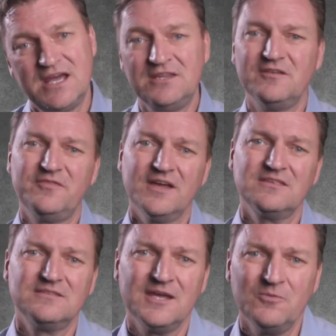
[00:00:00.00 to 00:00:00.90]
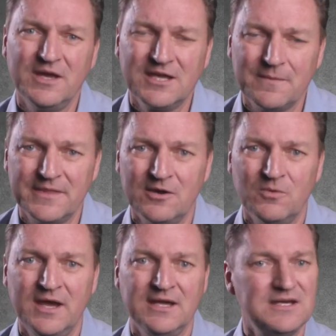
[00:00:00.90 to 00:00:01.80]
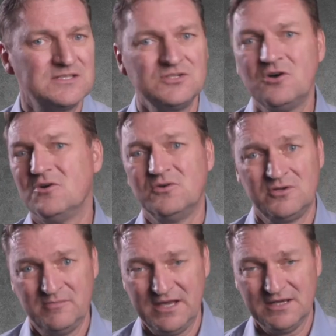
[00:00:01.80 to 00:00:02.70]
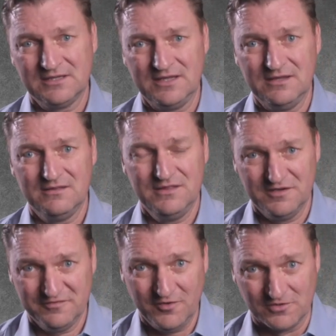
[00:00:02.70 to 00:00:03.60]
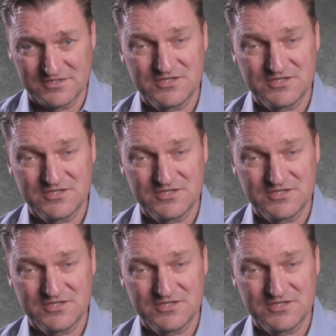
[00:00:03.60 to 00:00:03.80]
And the fact that they wake up that way is not automatically their fault.